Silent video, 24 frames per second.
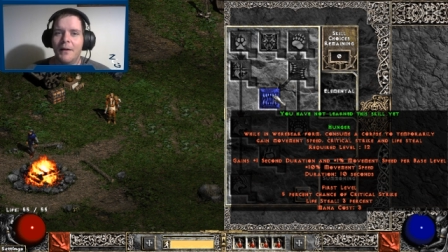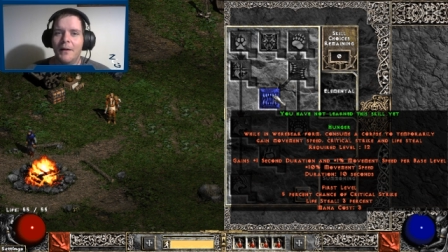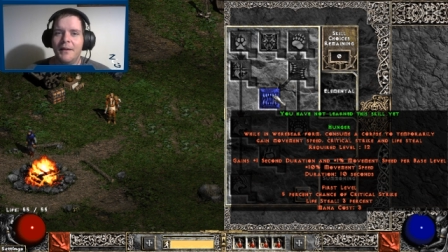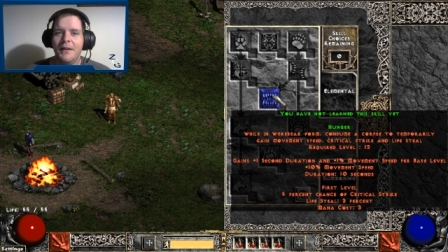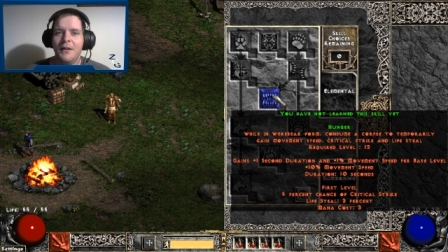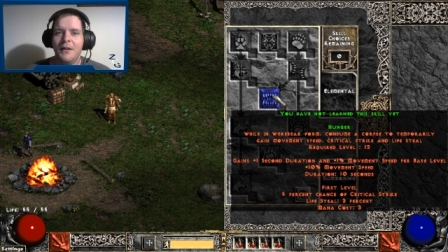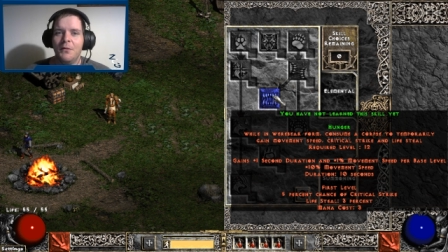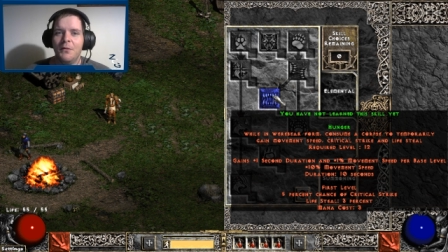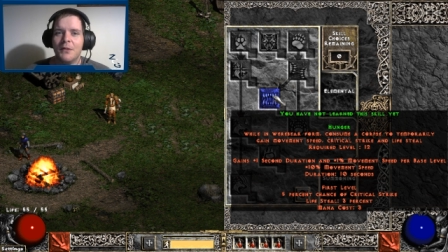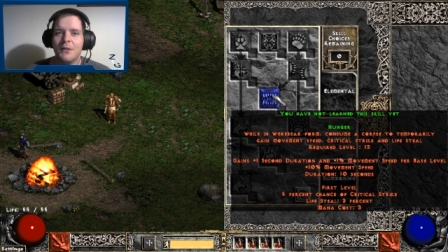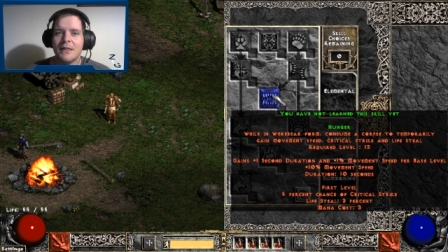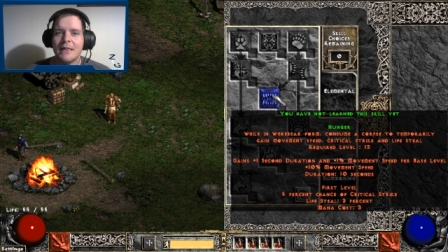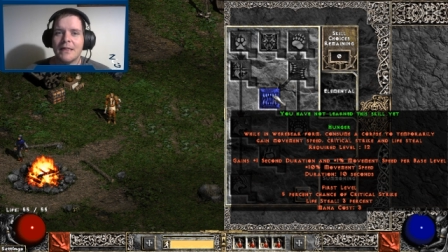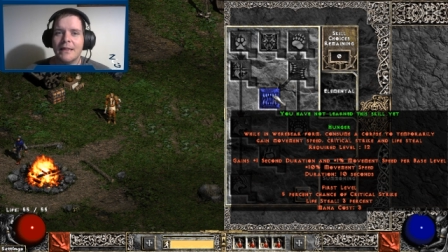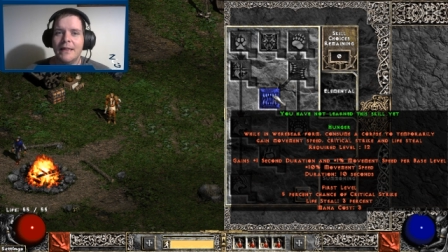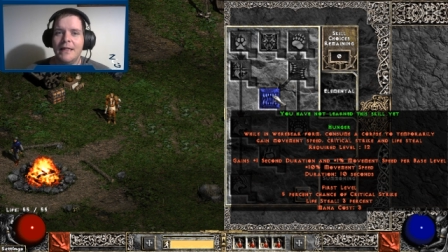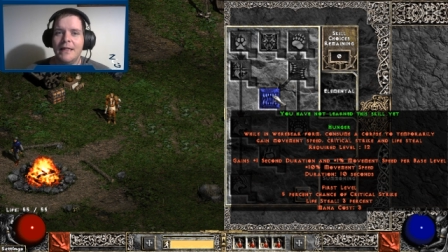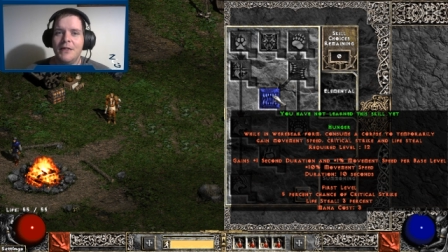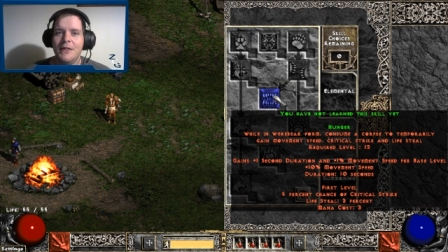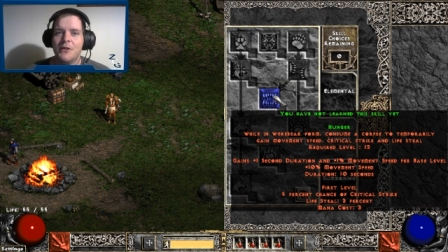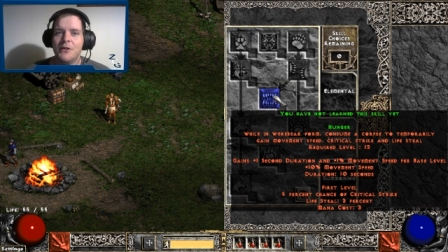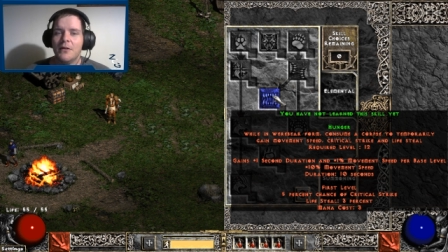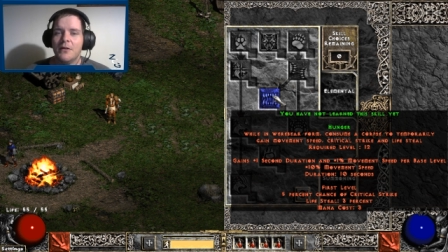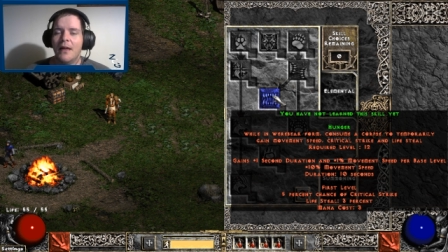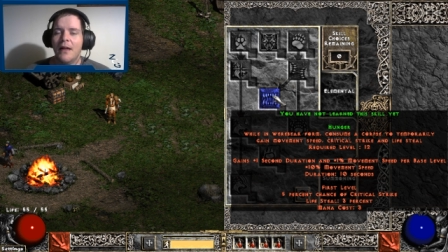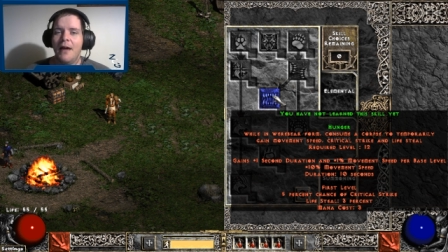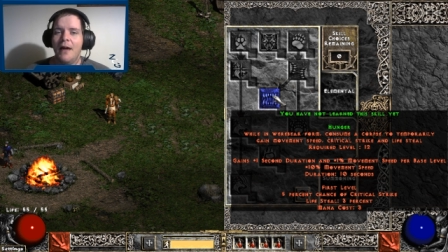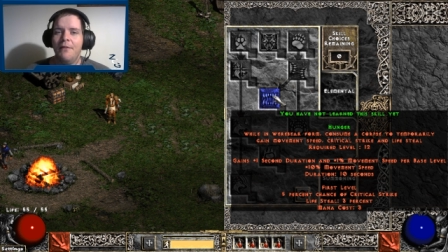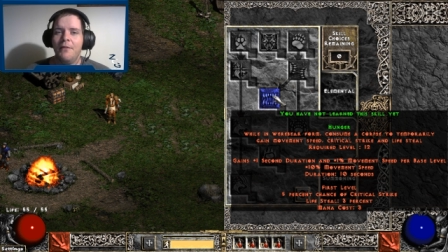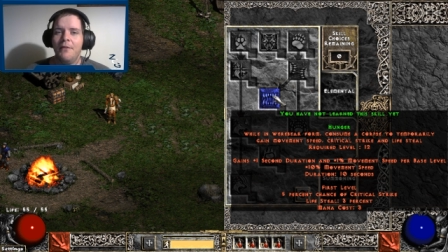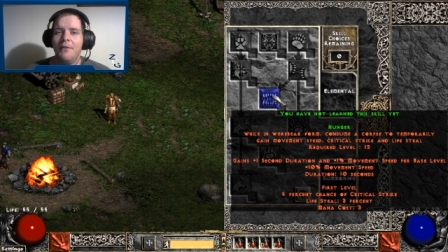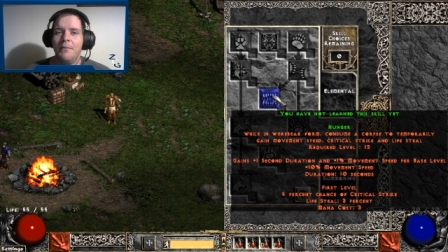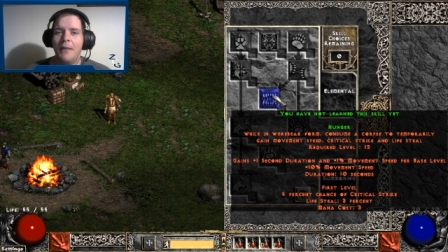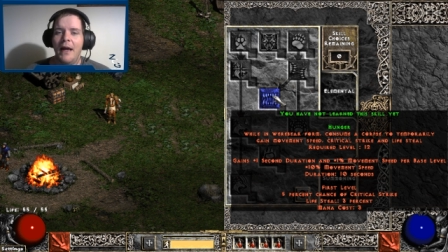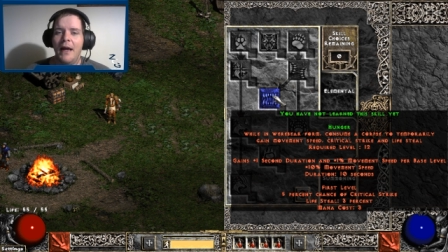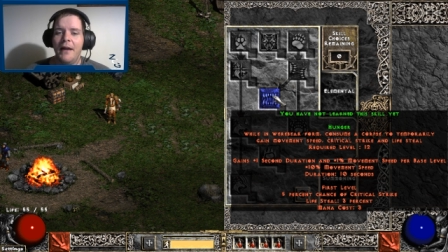it did was leech life
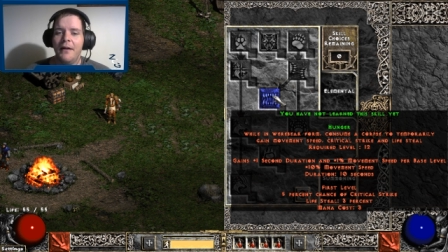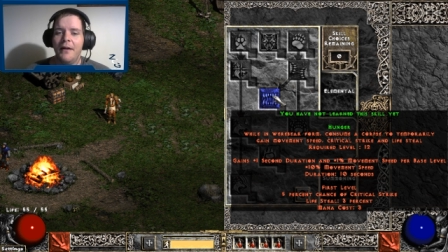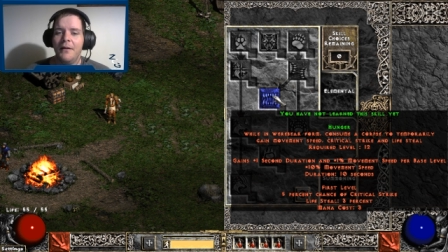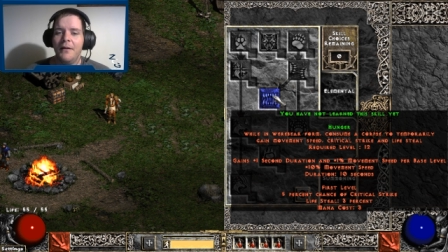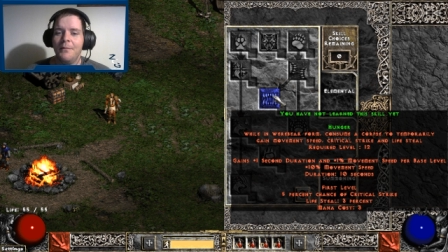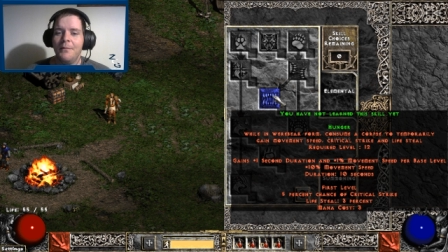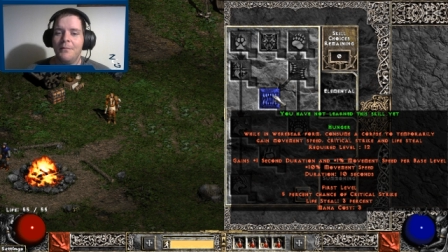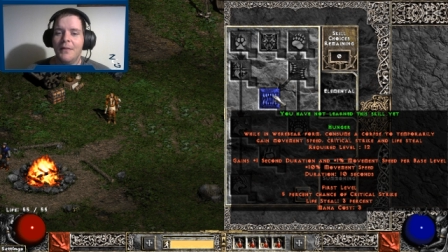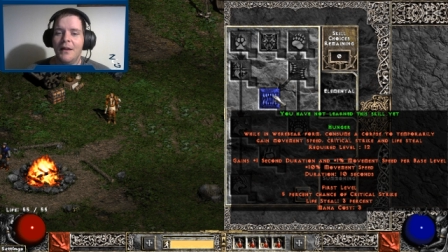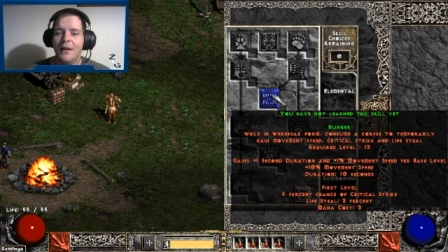and mana,